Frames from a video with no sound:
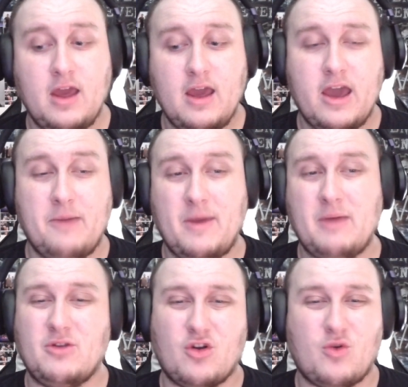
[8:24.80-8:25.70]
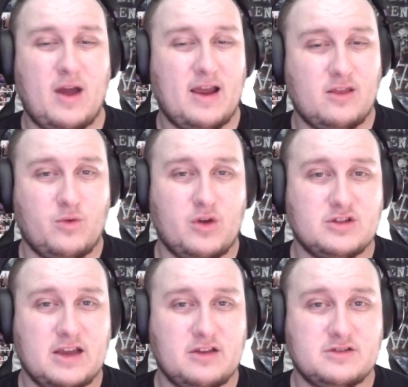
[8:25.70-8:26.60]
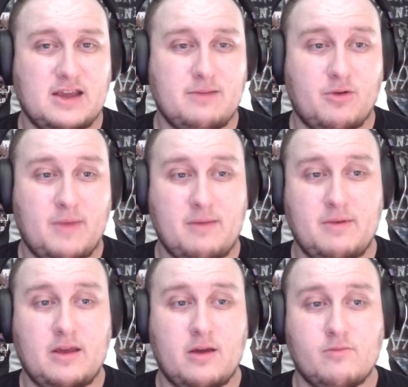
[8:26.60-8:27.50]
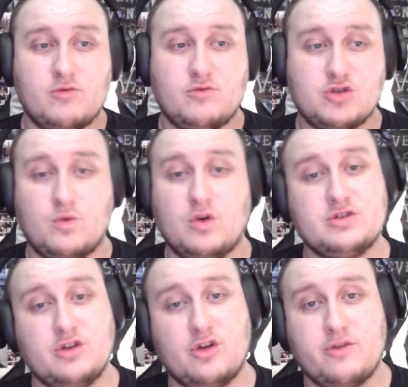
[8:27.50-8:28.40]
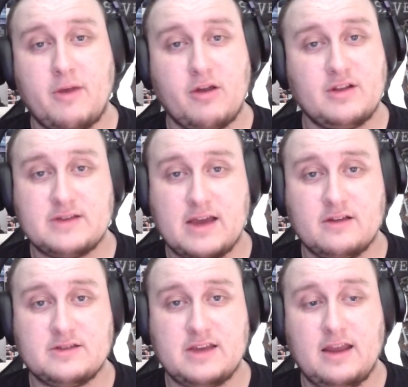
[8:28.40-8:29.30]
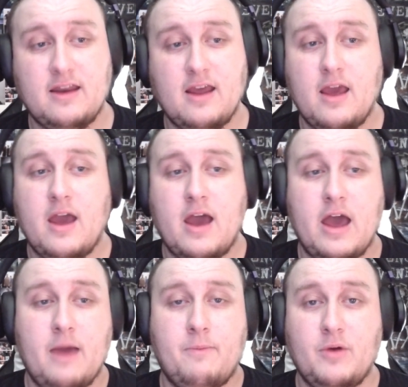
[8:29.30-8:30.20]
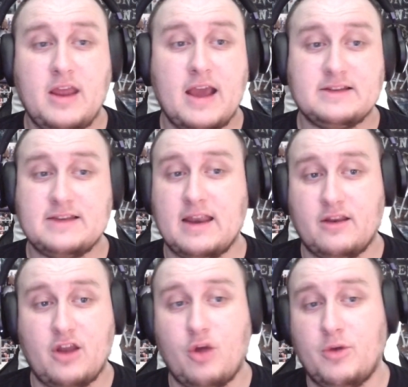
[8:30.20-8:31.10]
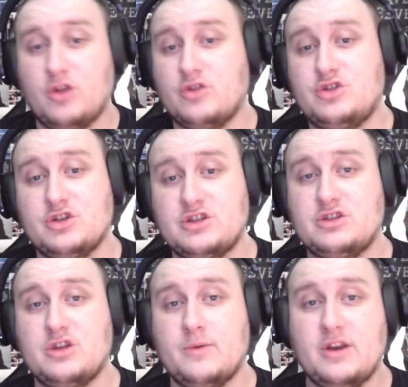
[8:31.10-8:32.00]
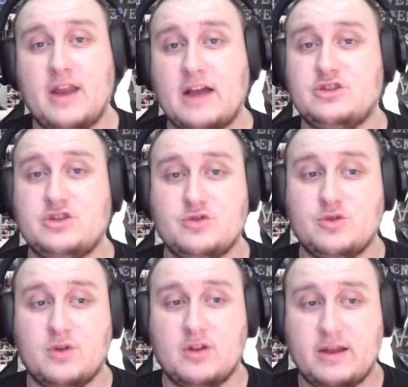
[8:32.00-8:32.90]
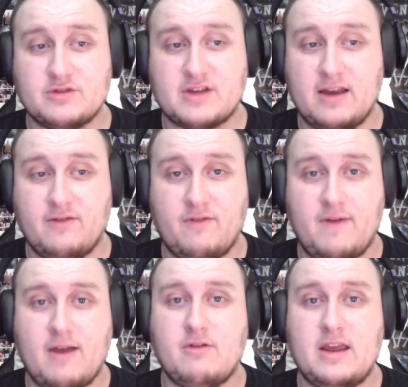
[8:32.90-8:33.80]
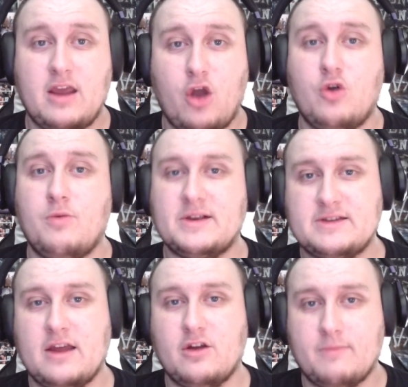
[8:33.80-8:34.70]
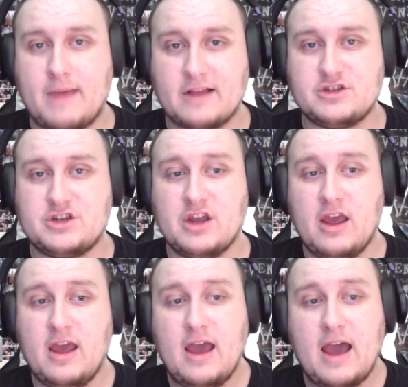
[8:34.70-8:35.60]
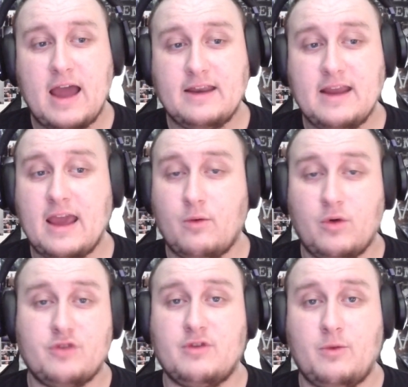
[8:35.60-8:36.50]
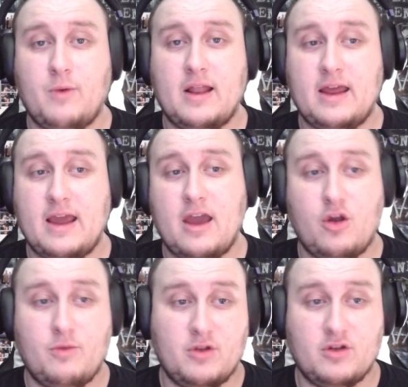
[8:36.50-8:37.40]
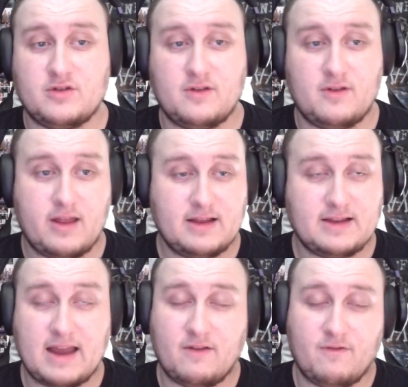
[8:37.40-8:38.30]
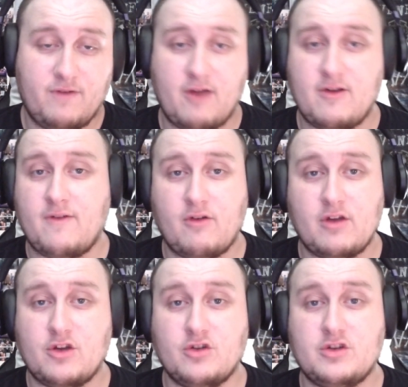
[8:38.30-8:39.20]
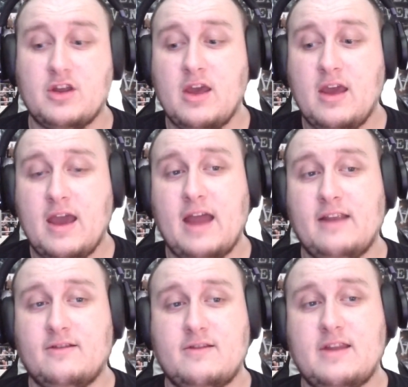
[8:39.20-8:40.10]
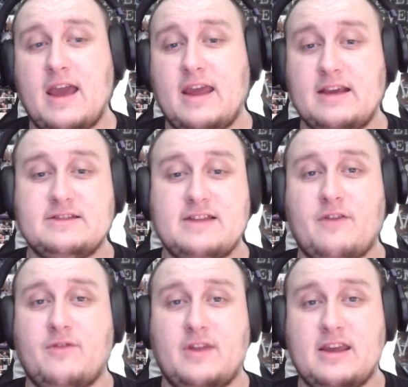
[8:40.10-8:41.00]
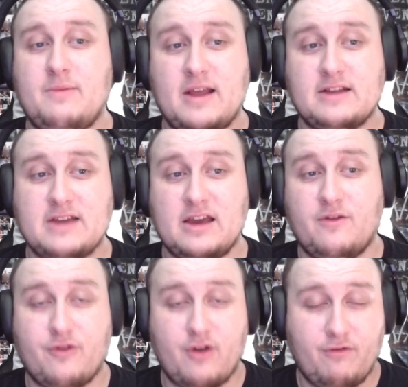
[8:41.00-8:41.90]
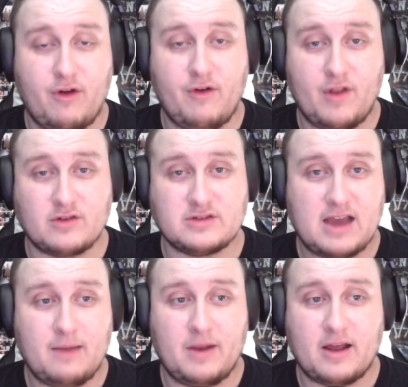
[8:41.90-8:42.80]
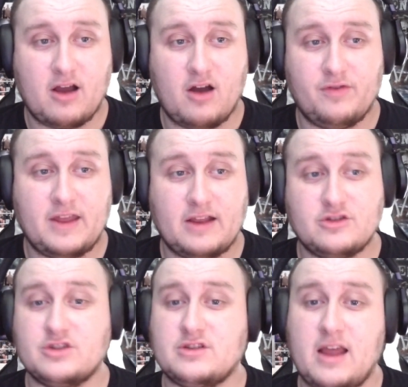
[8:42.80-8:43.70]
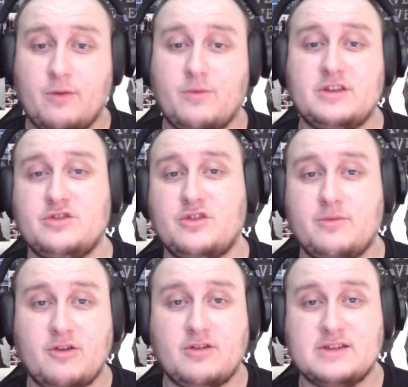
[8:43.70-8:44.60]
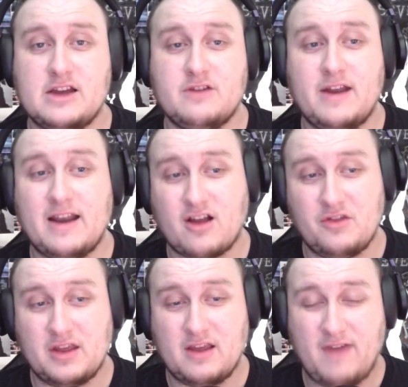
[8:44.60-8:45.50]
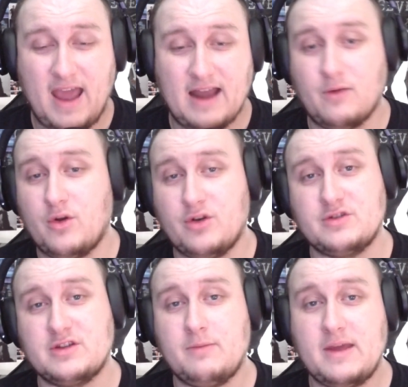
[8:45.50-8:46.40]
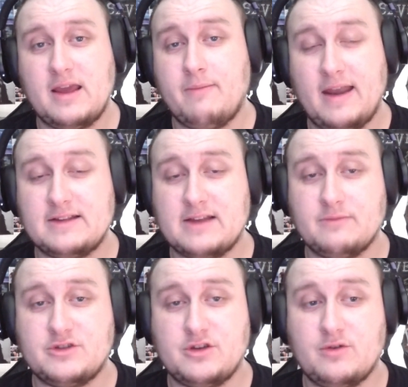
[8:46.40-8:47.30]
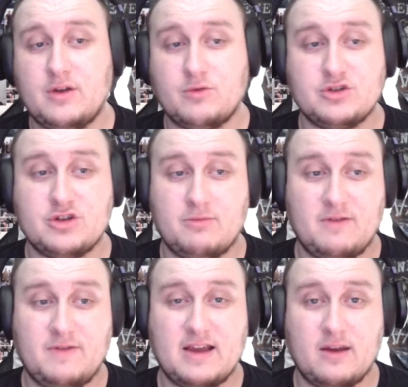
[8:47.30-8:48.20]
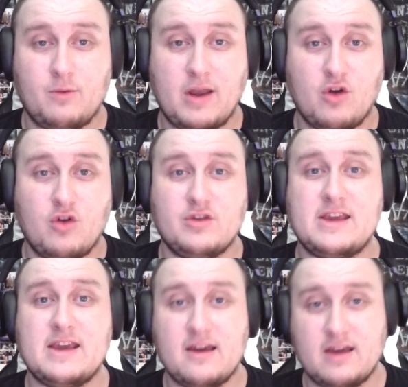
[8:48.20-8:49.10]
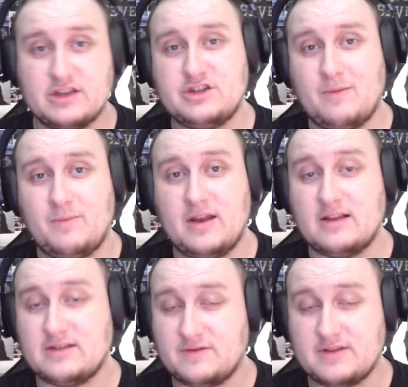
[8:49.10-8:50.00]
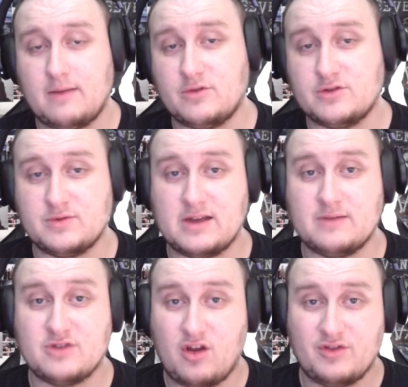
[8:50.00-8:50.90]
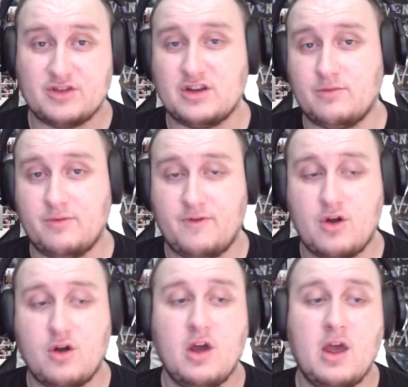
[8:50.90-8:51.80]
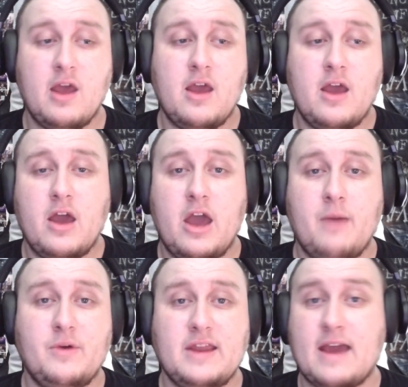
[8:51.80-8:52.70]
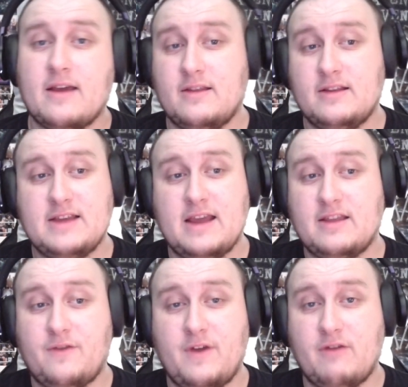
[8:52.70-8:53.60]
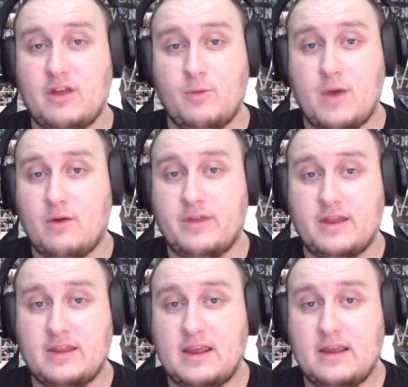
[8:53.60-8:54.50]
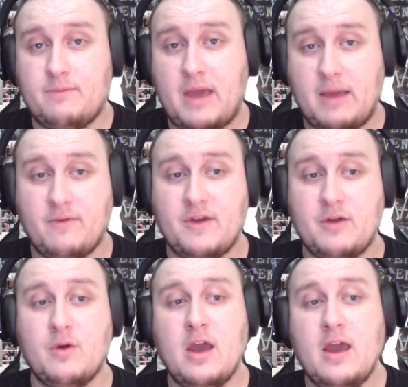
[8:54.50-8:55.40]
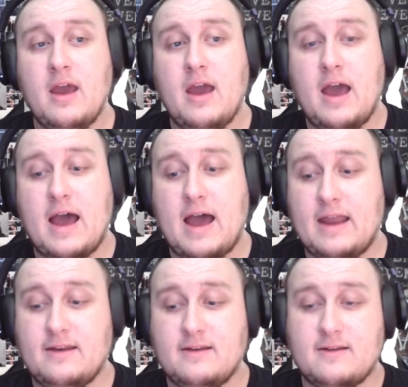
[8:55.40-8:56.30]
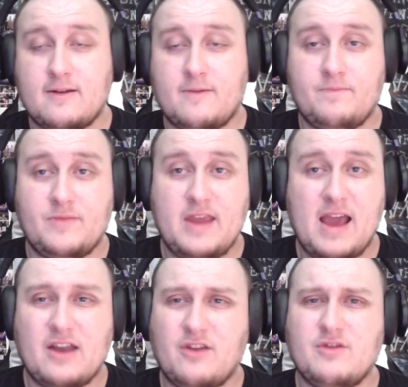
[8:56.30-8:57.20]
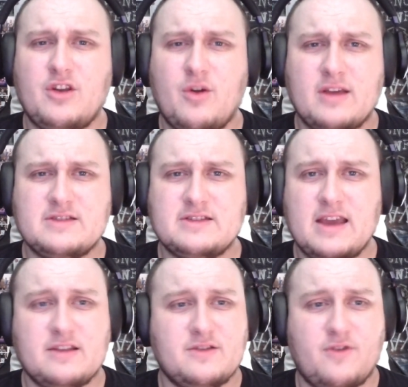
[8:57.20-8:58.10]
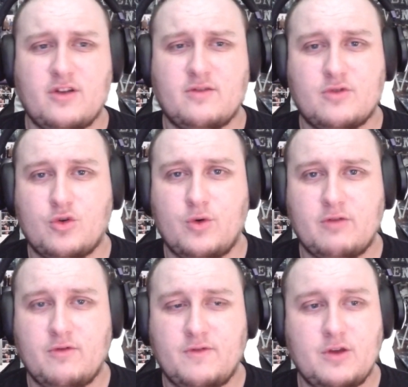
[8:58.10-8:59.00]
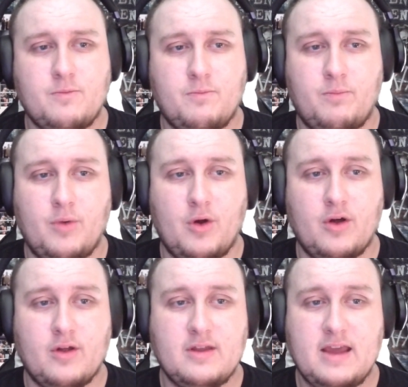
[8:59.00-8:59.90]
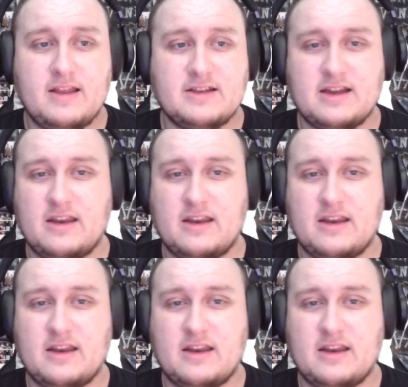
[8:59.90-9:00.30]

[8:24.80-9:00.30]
Maybe not quite in the world title scene, but maybe towards the North American title scene. But yeah, I said, and Oba looked just as dominant as usual. It was kind of a very Oba style match. And yeah, it worked really well here. Oba looked, again, very, very good. And yeah, he is definitely keeping that title for a very long time. And I can't think, just like with his North American title reign, I can't think of anyone who's going to beat him anytime soon. It wouldn't shock me if he kind of went all year as champion, as I've said multiple times on the channel before. But yeah, say this fit really well within the pay-per-view. And yeah, I don't really know what else to say. It's a very quick review. But yeah, this kind of,